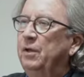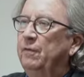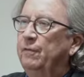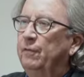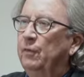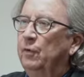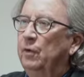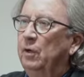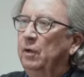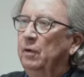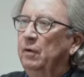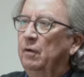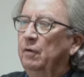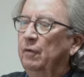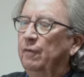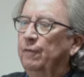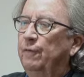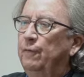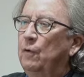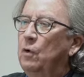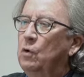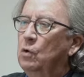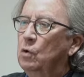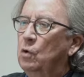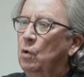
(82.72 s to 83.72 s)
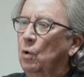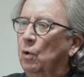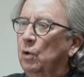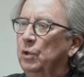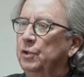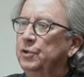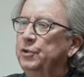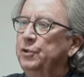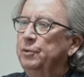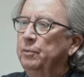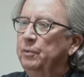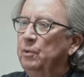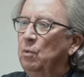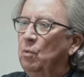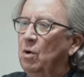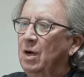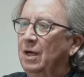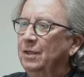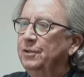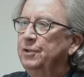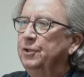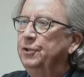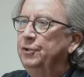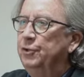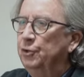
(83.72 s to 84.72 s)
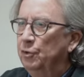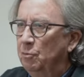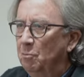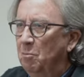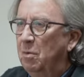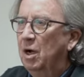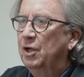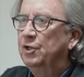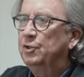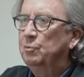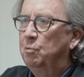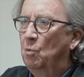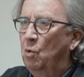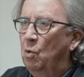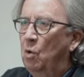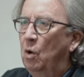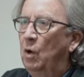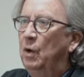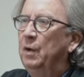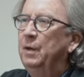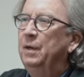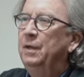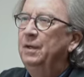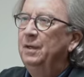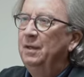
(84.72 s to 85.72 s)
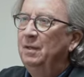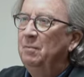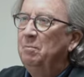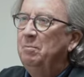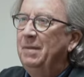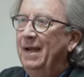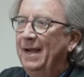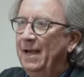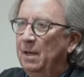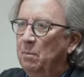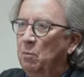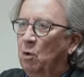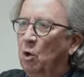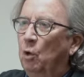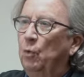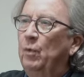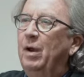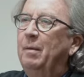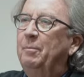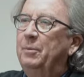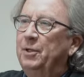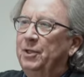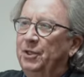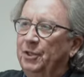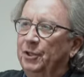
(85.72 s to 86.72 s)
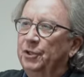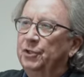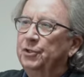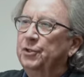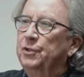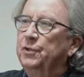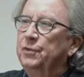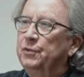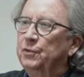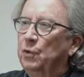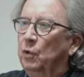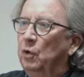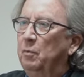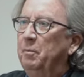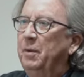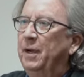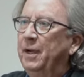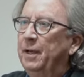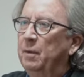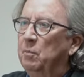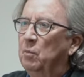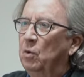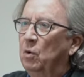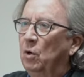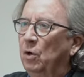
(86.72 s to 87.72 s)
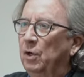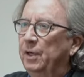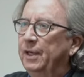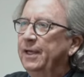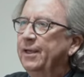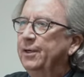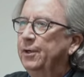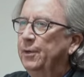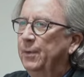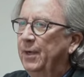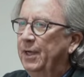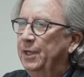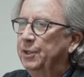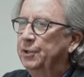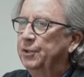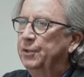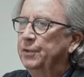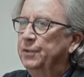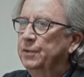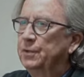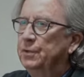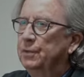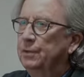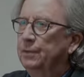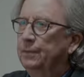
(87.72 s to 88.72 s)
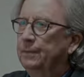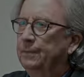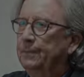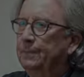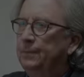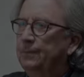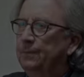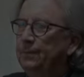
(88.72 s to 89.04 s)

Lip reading: But for a full course, you would want to do much more, many more repetitions or many more iterations.